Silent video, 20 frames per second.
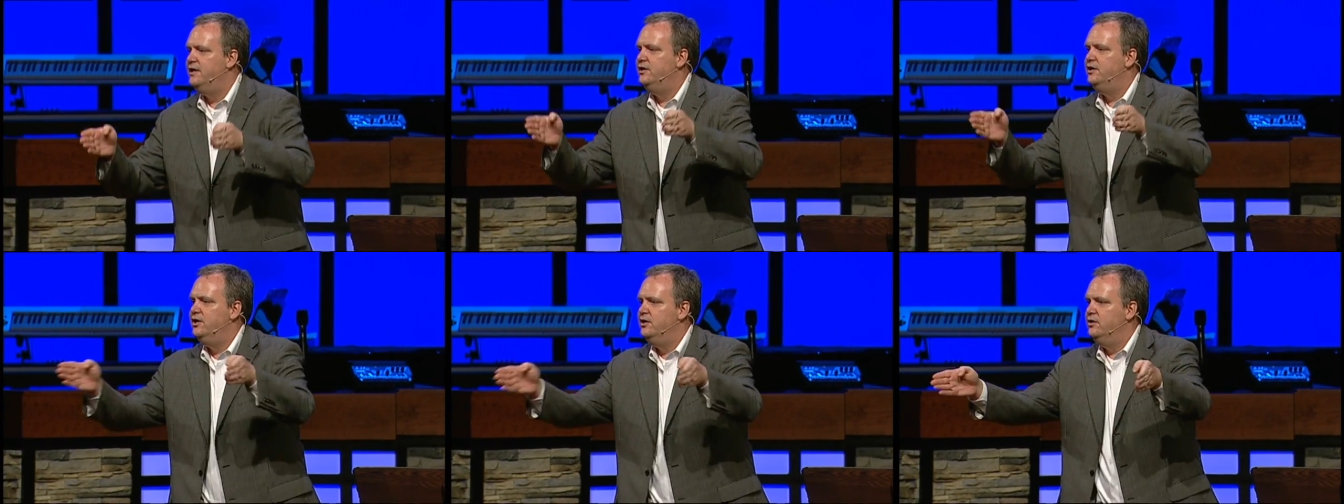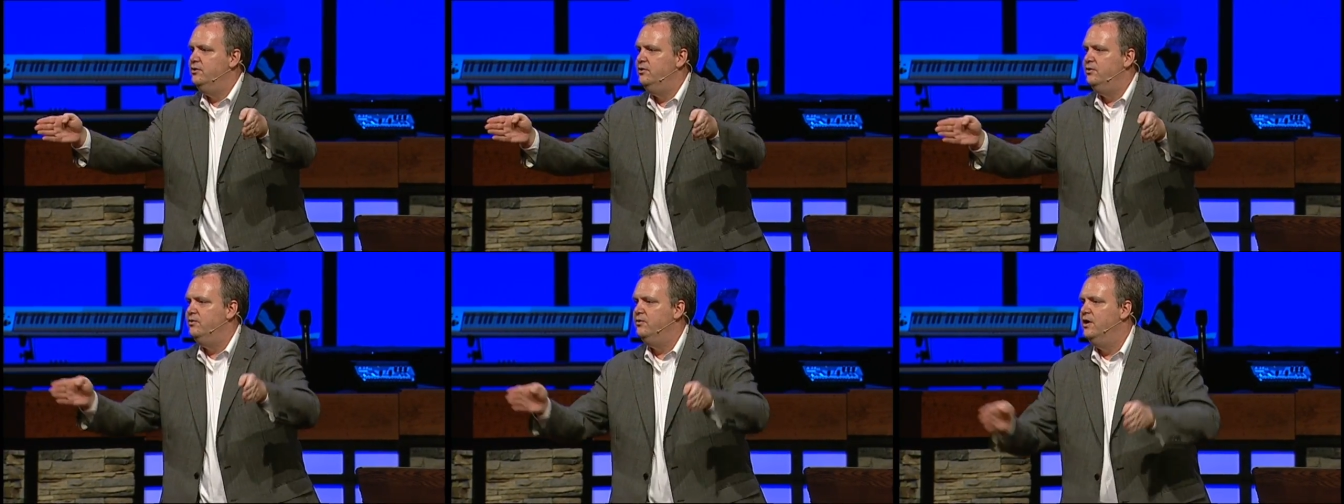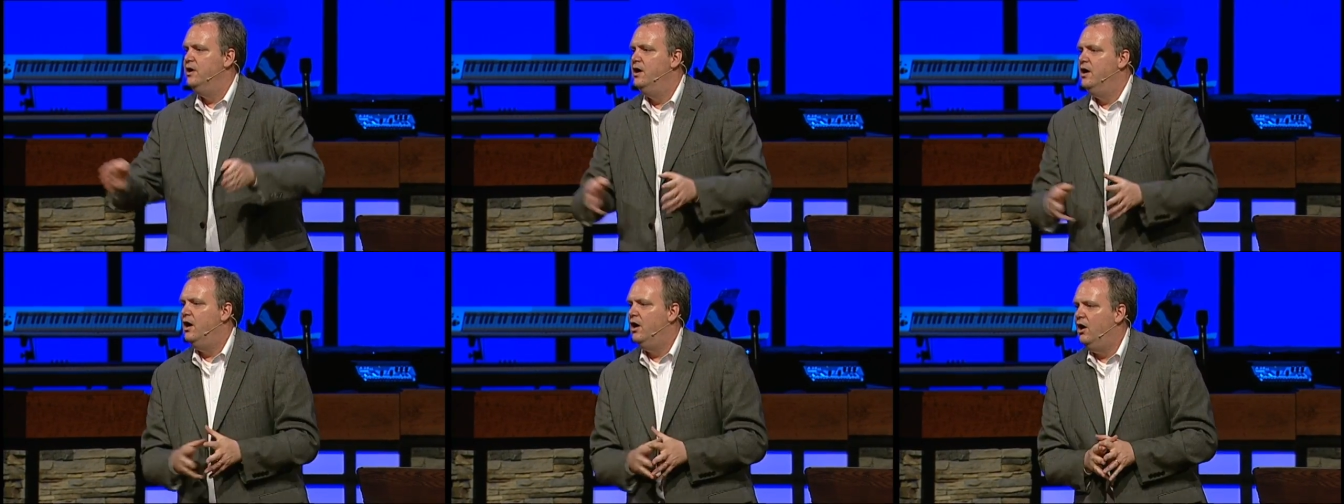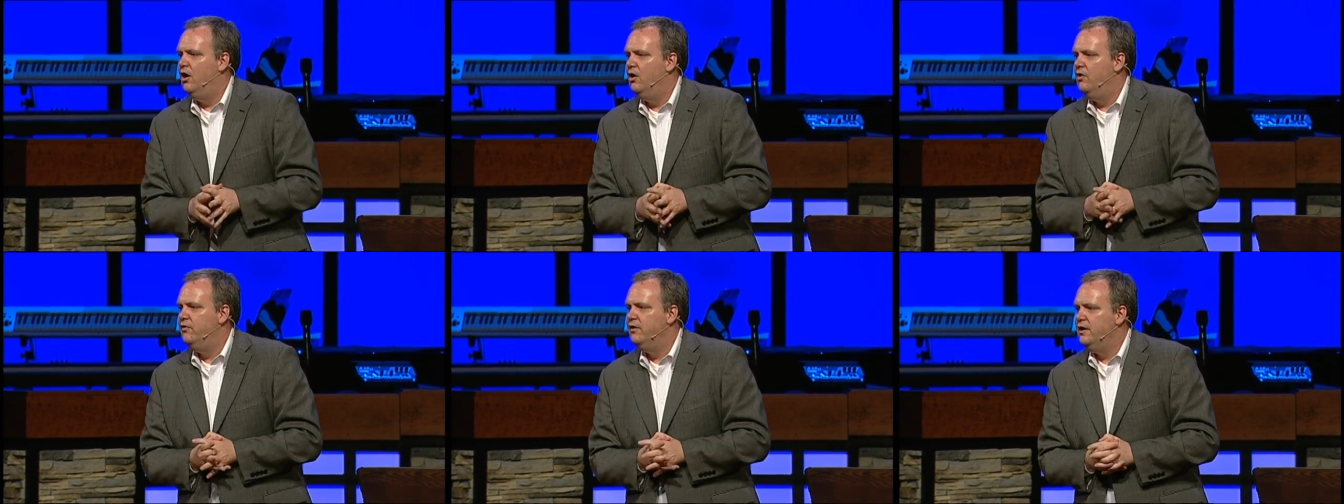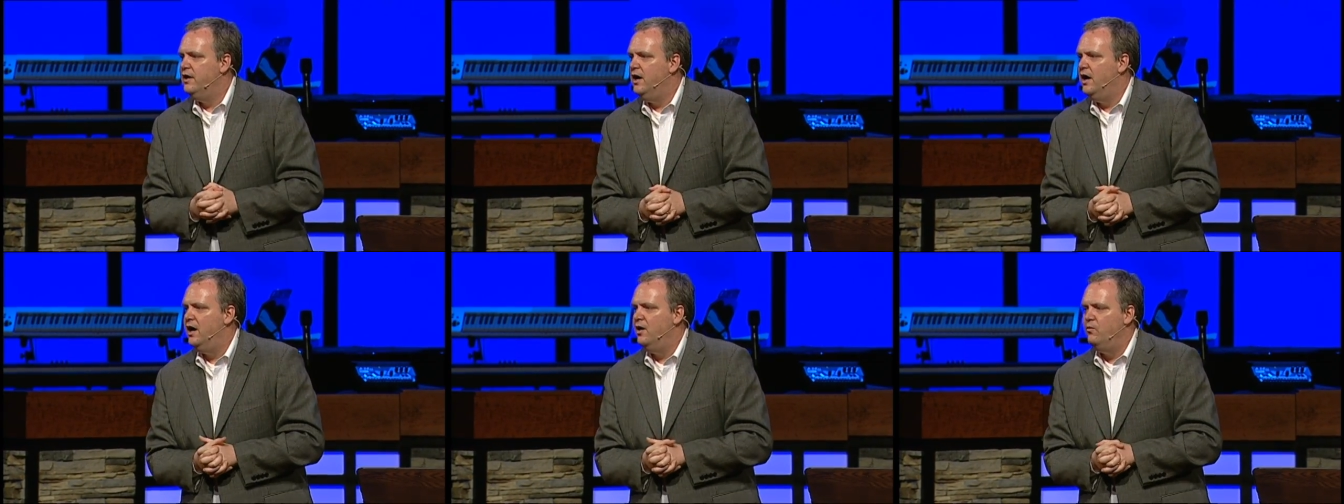do all
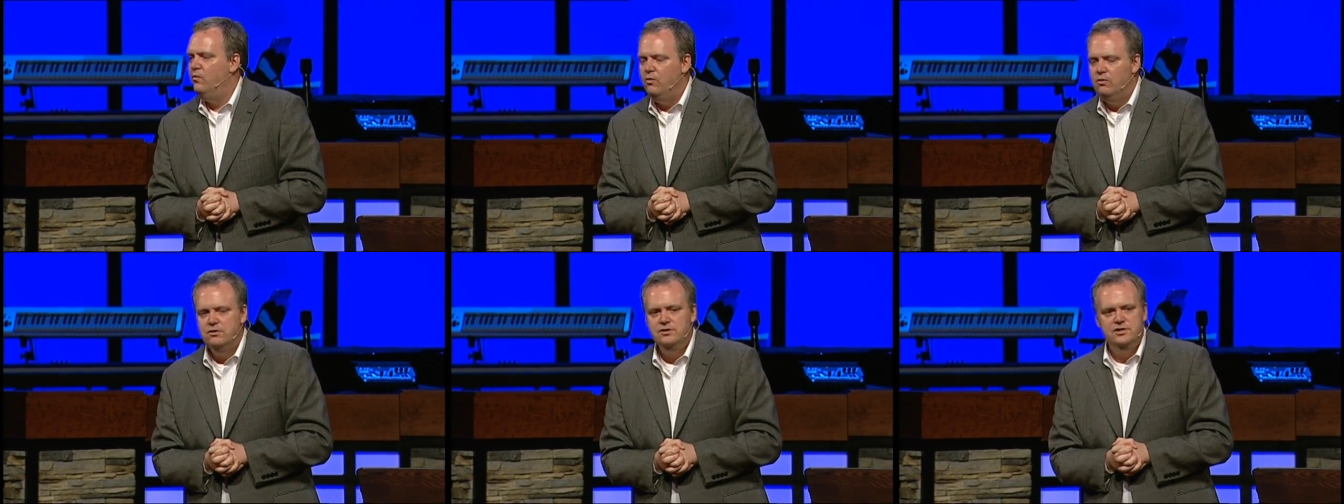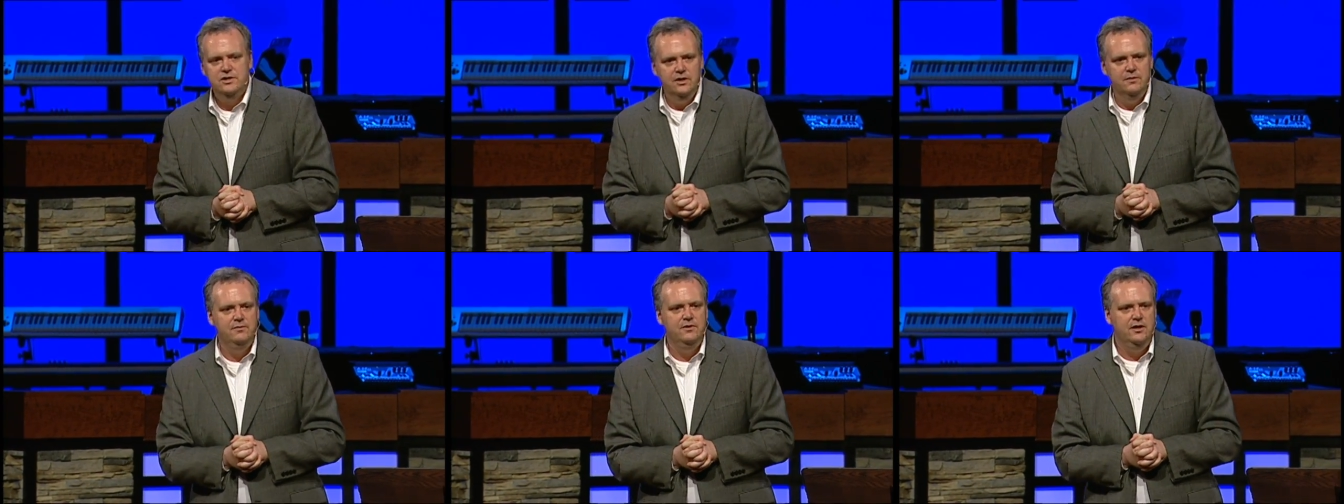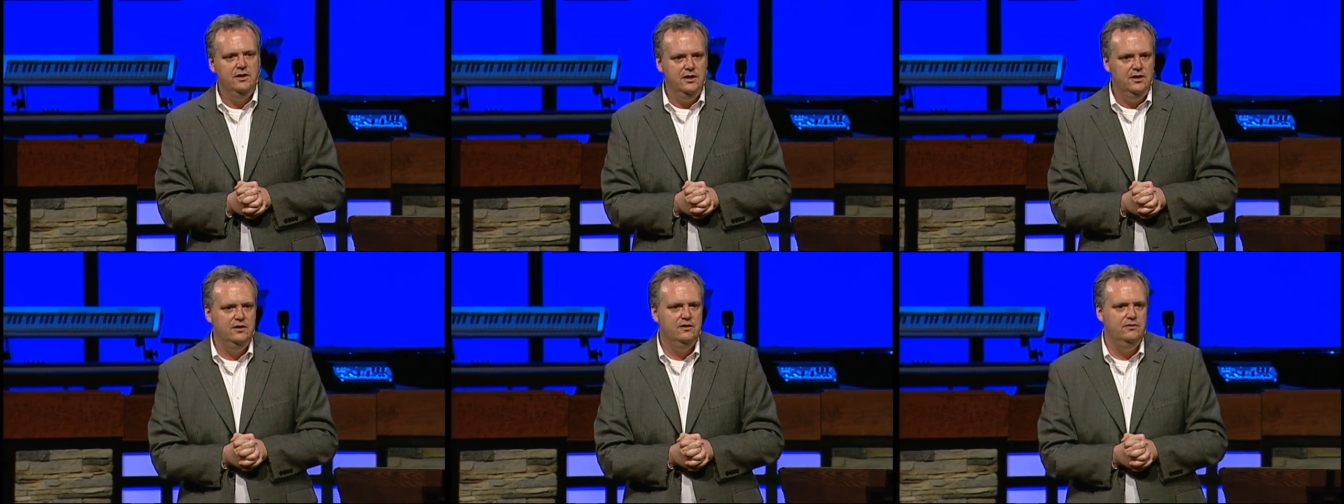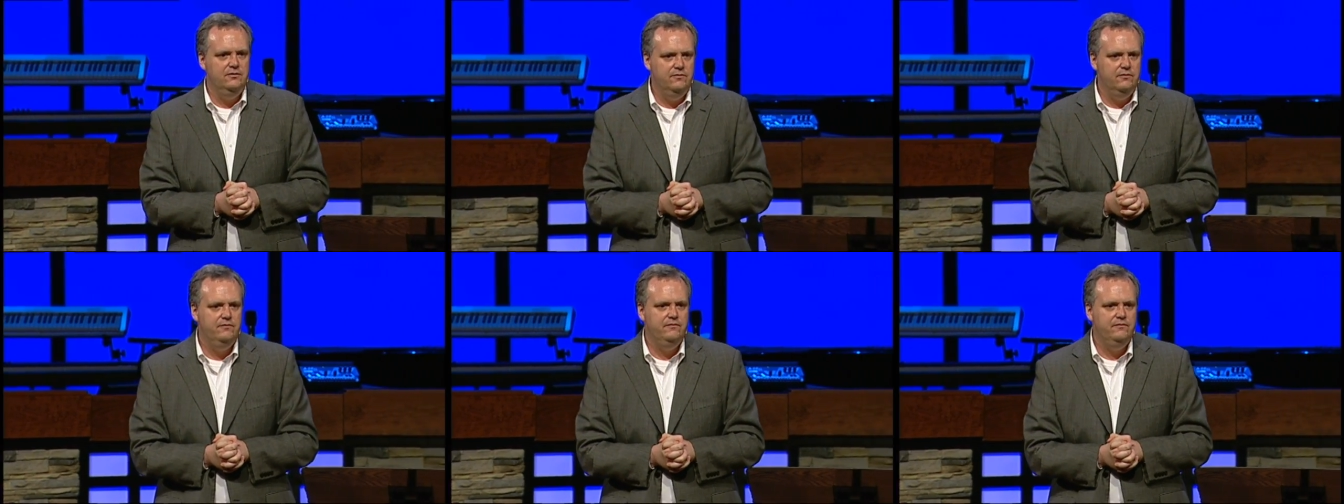that God wants them to do.